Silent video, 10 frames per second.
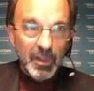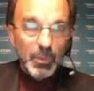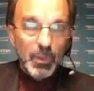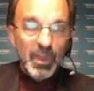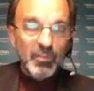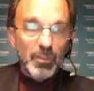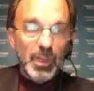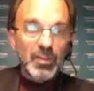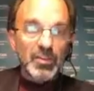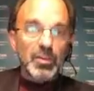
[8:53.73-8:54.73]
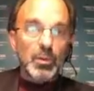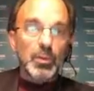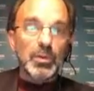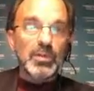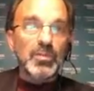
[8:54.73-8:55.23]
We have patients who
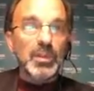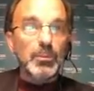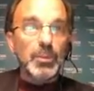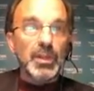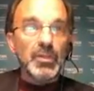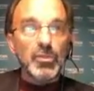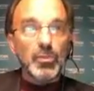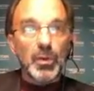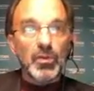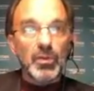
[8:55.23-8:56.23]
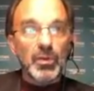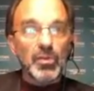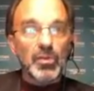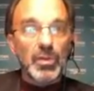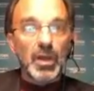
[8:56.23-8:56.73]
are living in places where there
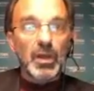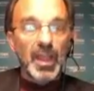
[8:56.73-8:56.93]
is not